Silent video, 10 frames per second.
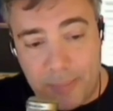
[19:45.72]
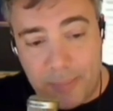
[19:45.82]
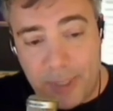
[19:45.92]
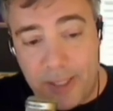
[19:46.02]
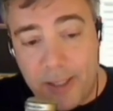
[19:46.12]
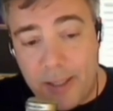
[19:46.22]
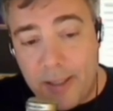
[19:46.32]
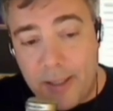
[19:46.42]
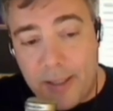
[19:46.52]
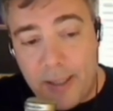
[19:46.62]
bit
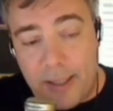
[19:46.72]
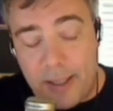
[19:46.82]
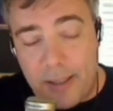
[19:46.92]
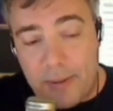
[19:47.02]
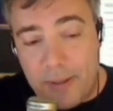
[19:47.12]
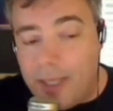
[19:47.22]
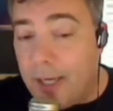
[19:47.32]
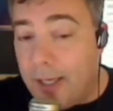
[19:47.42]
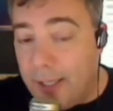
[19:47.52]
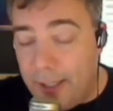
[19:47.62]
uh,
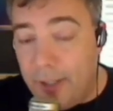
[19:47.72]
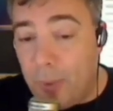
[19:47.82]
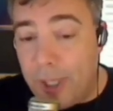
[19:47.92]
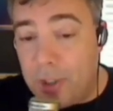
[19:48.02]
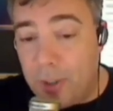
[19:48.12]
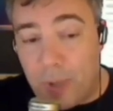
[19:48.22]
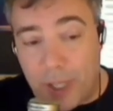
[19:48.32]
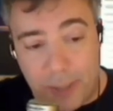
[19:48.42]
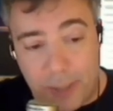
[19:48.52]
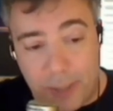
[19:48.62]
in either way should
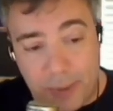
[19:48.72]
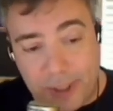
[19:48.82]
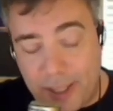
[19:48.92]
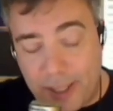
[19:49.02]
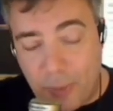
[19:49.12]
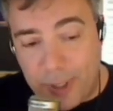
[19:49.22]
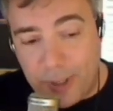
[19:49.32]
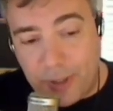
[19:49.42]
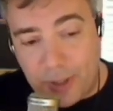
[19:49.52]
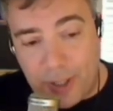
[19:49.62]
work. It will detect the
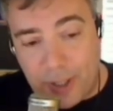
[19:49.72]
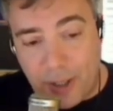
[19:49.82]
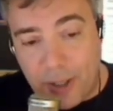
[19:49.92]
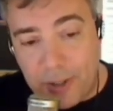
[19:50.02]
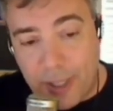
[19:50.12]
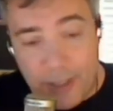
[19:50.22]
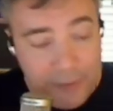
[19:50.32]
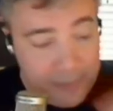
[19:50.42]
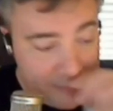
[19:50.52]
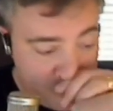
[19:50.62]
Windows that's on the hard drive.
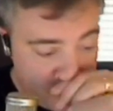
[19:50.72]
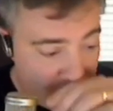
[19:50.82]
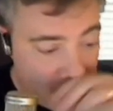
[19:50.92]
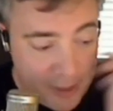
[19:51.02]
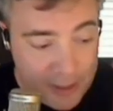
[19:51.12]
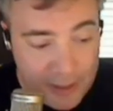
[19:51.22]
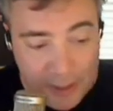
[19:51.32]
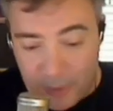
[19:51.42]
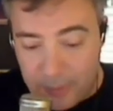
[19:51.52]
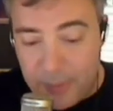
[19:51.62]
Uh, it,
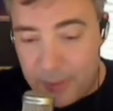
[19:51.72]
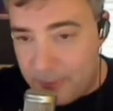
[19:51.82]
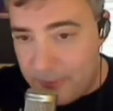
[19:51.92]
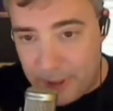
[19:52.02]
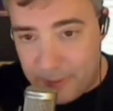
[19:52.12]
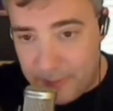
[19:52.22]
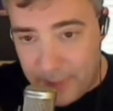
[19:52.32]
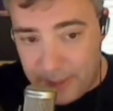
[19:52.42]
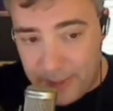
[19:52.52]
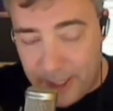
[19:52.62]
will, it will, you know,
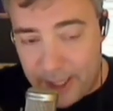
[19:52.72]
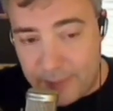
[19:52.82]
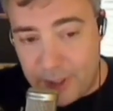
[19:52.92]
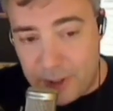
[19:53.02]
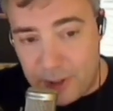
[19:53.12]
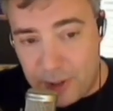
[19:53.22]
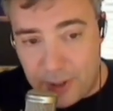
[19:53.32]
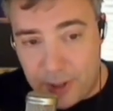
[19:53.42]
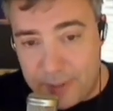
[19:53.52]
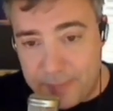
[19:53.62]
and activation should
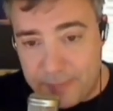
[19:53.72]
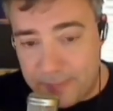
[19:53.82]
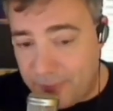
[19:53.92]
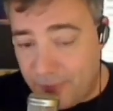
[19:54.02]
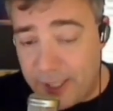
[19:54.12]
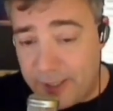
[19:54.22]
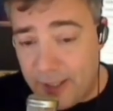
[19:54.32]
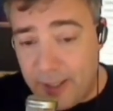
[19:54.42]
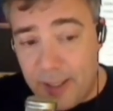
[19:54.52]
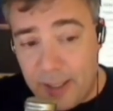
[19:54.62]
occur. Fine.
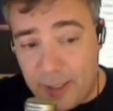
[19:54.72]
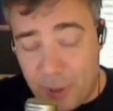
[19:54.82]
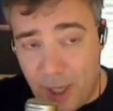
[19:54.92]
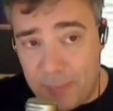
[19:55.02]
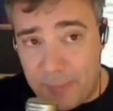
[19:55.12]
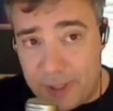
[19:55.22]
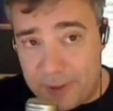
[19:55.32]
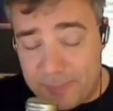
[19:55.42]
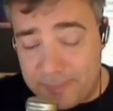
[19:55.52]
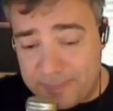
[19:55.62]
The problem
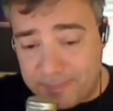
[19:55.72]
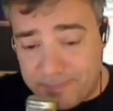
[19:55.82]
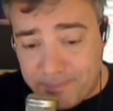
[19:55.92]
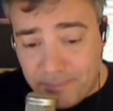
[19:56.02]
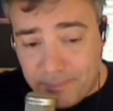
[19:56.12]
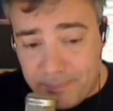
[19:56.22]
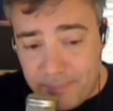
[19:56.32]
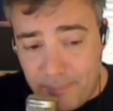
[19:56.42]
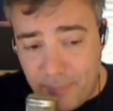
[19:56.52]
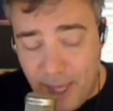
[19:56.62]
is,
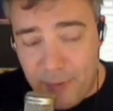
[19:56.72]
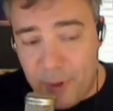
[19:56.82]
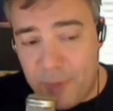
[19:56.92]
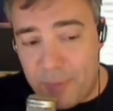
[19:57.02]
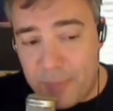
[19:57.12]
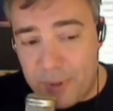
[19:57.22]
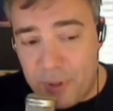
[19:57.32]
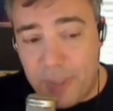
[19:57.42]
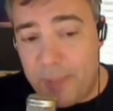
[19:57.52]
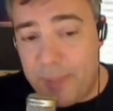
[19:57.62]
I've heard from
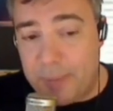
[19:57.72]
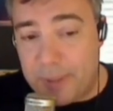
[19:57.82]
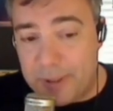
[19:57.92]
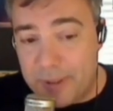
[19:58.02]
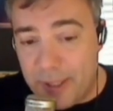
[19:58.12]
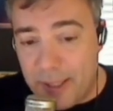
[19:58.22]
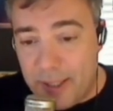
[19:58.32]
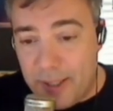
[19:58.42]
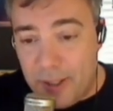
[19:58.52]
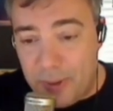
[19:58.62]
too many people
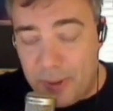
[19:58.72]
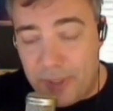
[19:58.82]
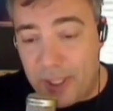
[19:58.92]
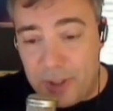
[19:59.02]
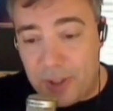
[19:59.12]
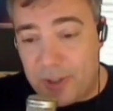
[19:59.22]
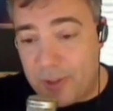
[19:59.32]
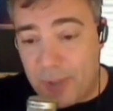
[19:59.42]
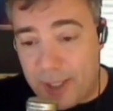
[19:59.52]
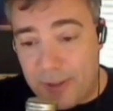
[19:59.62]
who have done
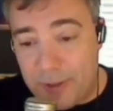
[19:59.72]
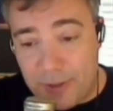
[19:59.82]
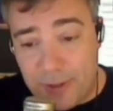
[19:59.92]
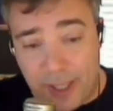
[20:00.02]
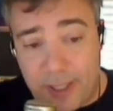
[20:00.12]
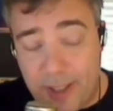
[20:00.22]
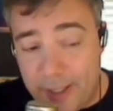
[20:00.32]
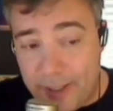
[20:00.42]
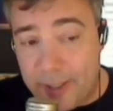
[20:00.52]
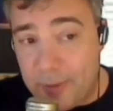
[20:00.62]
just what I said,
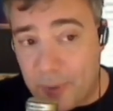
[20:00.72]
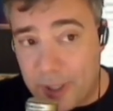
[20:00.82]
and it didn't